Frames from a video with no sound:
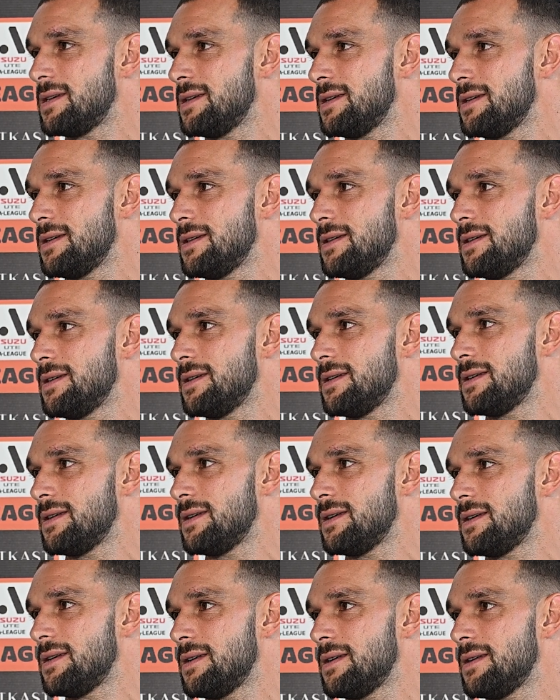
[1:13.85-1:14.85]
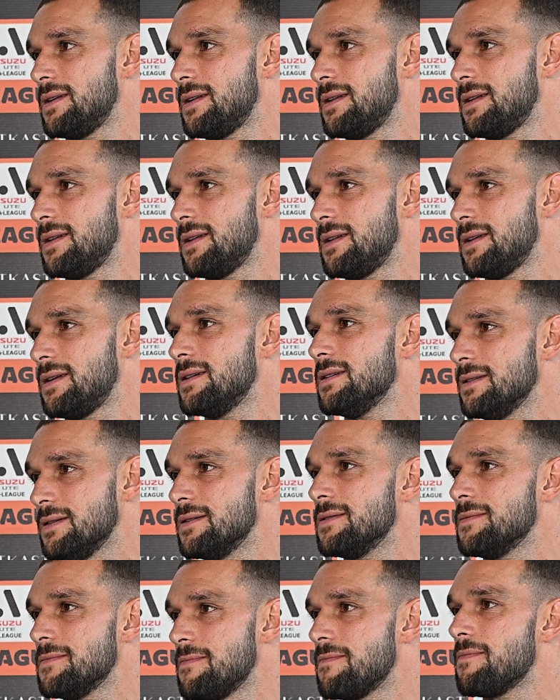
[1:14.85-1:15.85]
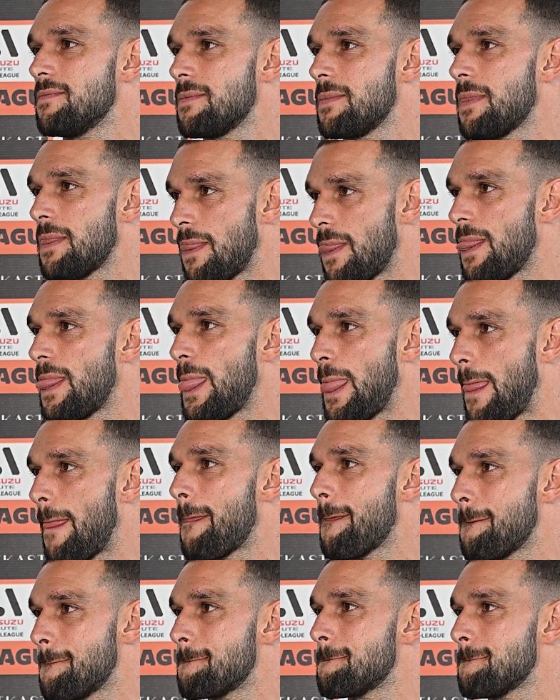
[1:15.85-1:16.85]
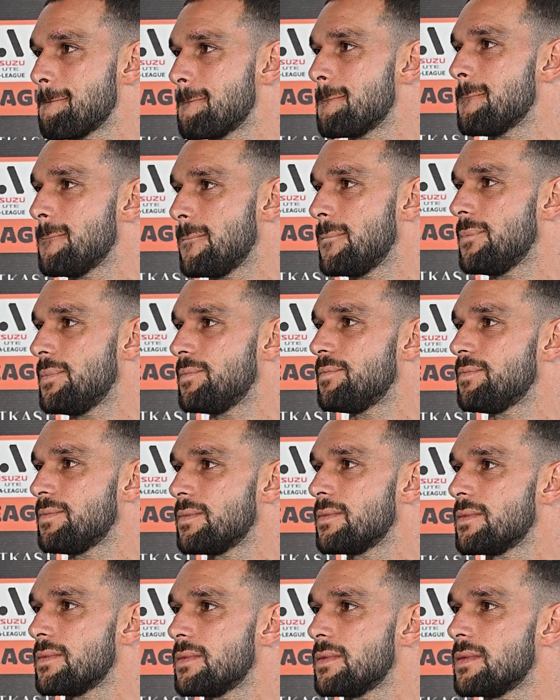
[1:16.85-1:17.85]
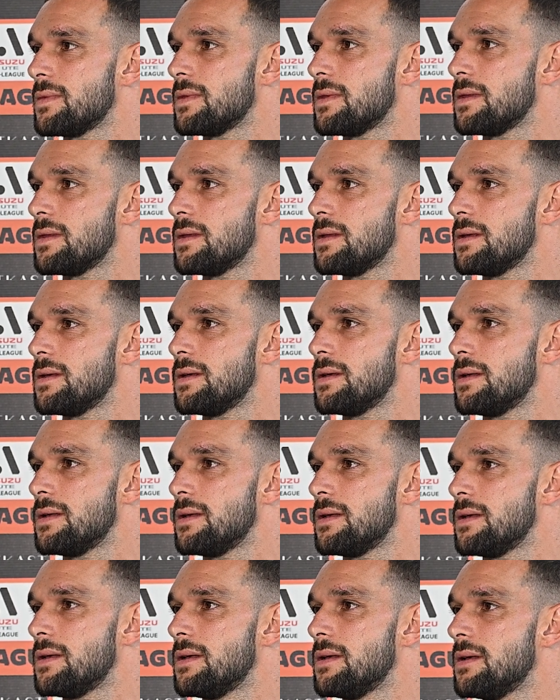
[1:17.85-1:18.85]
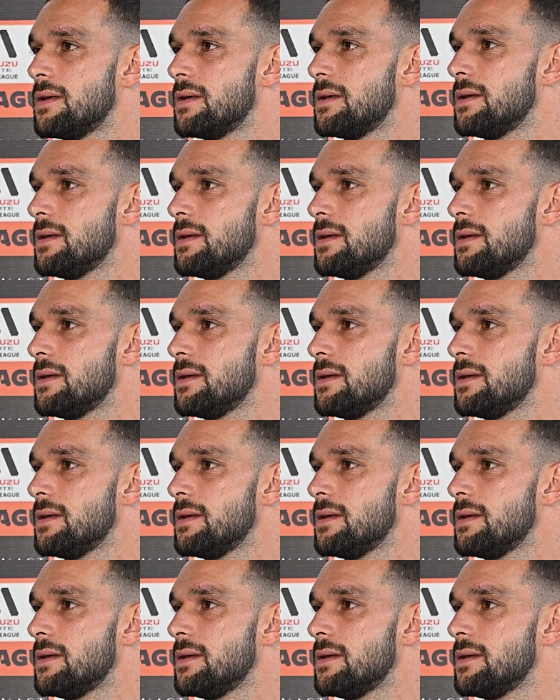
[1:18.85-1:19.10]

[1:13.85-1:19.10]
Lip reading: Having Florin on, back again and on the bench, it just shows you where you're at, I suppose.